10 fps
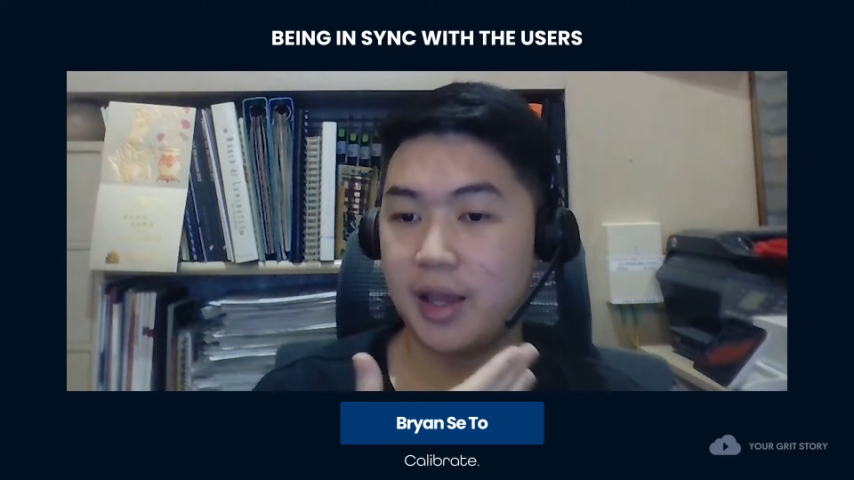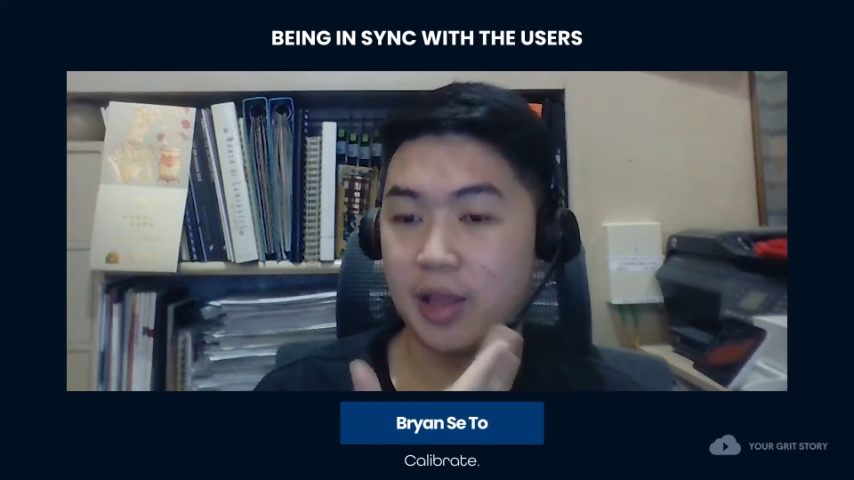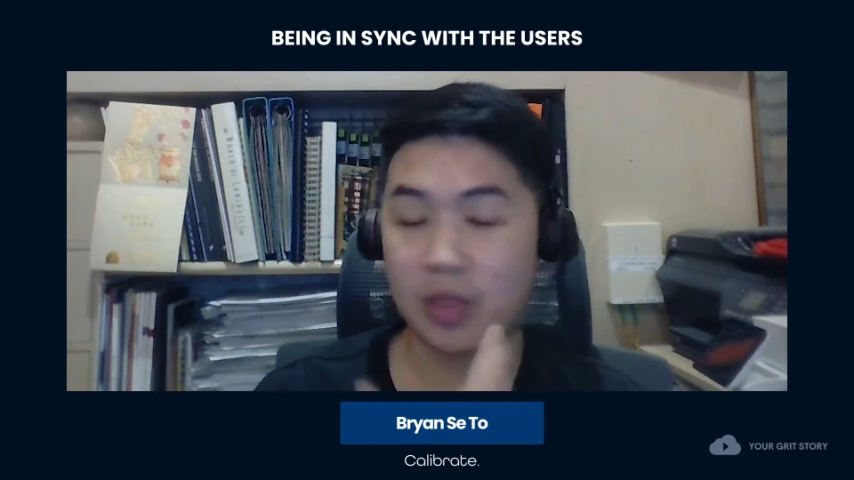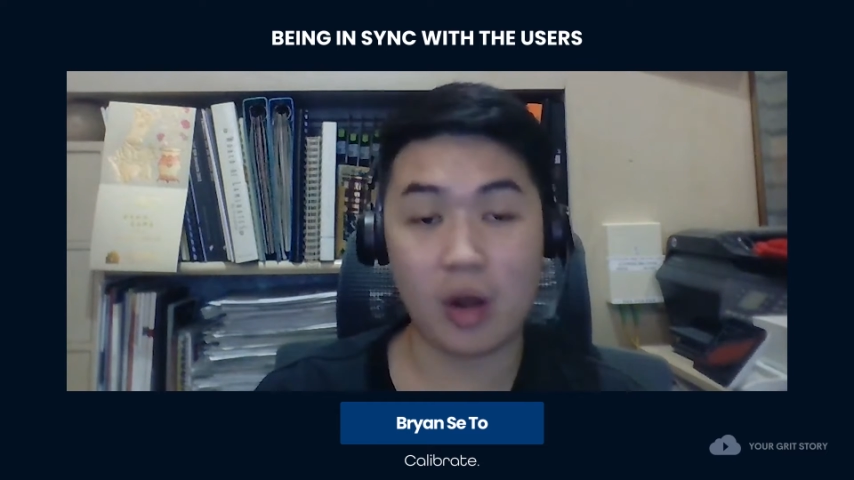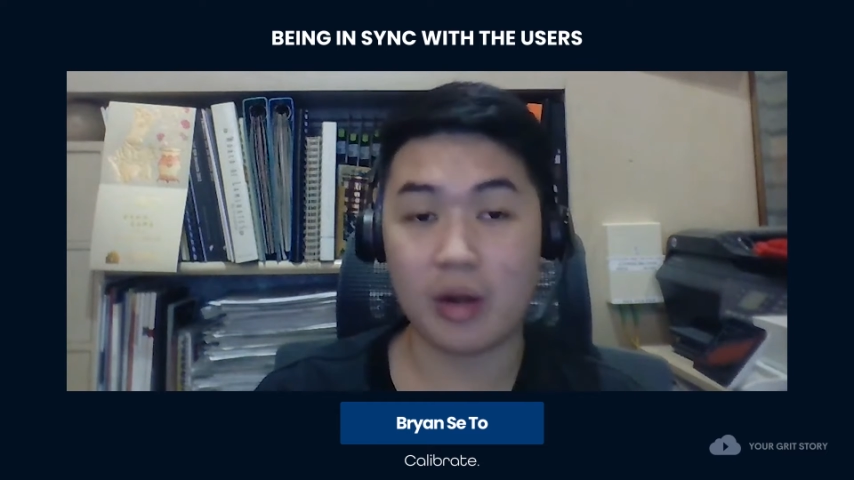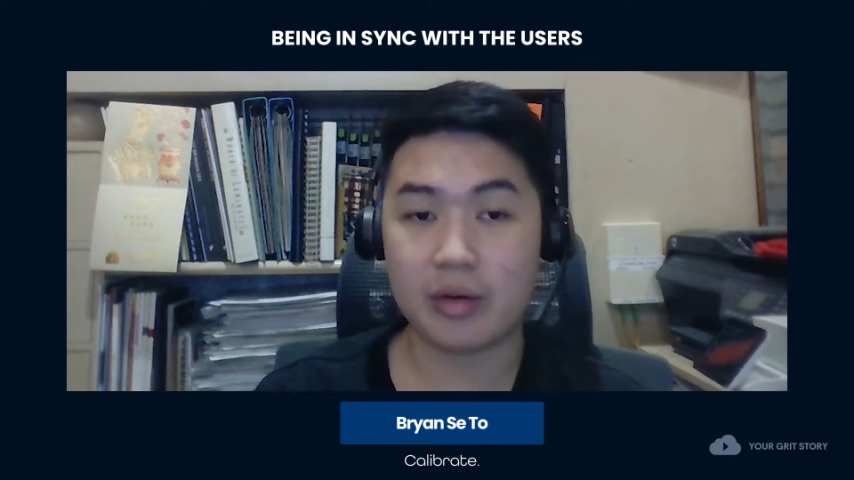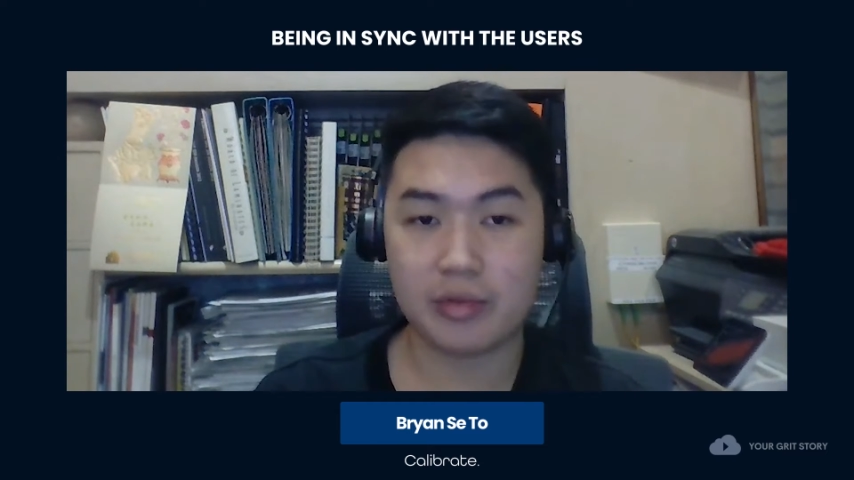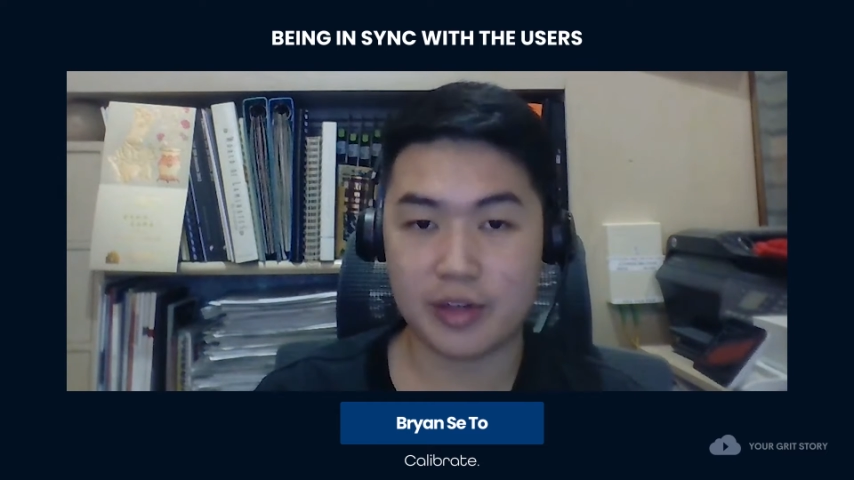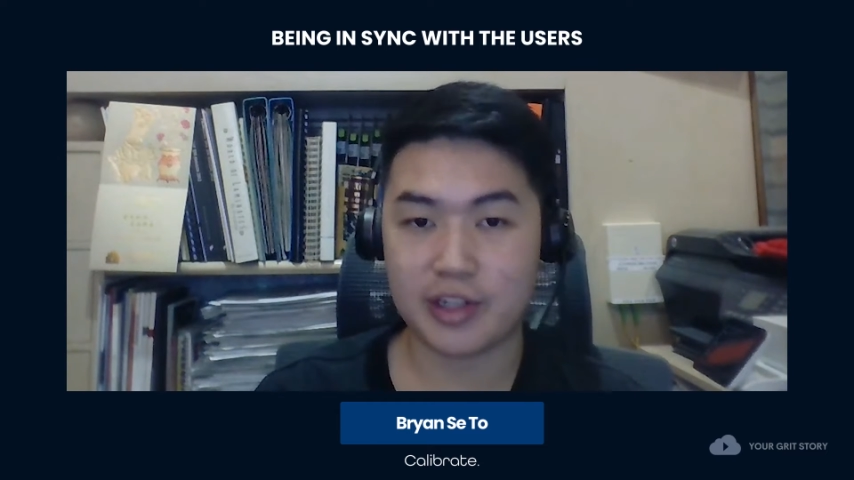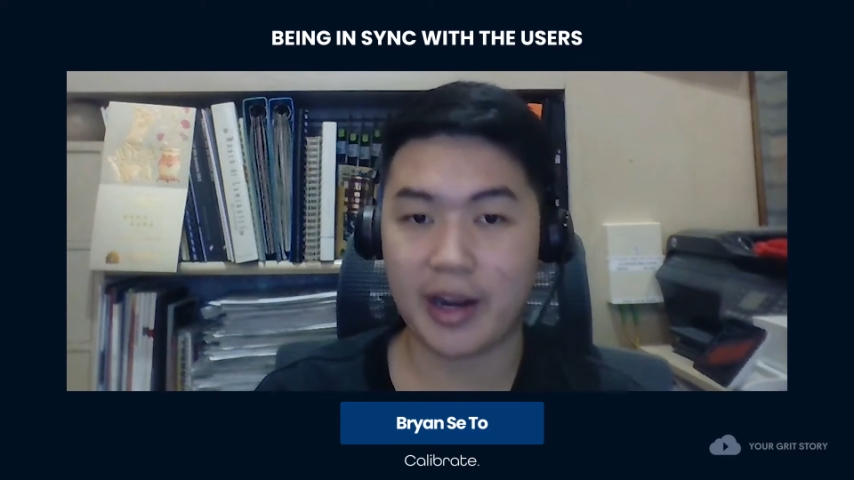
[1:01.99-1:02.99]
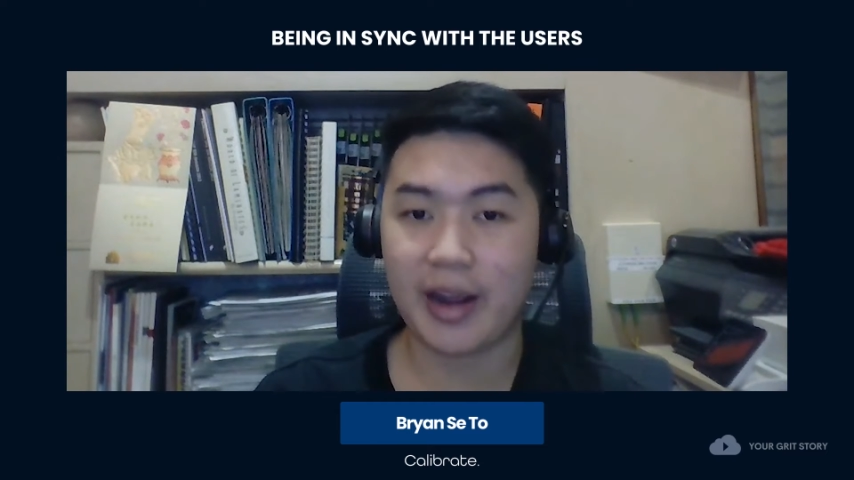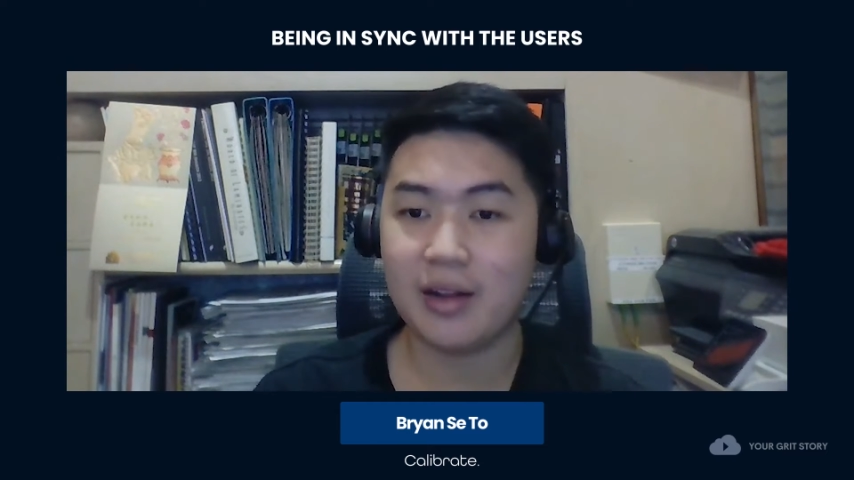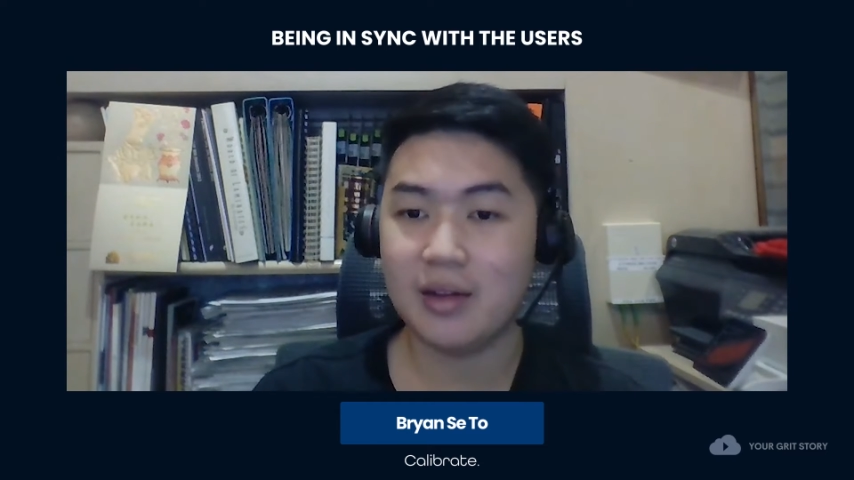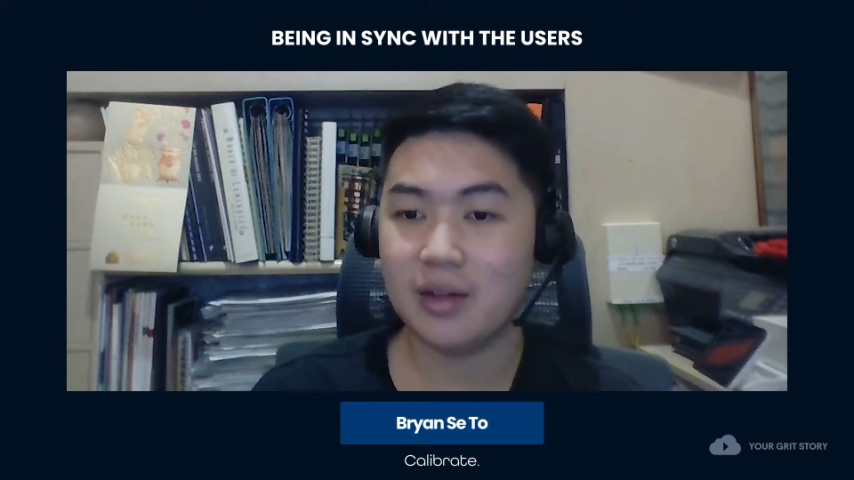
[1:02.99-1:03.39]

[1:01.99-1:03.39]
cannot reject.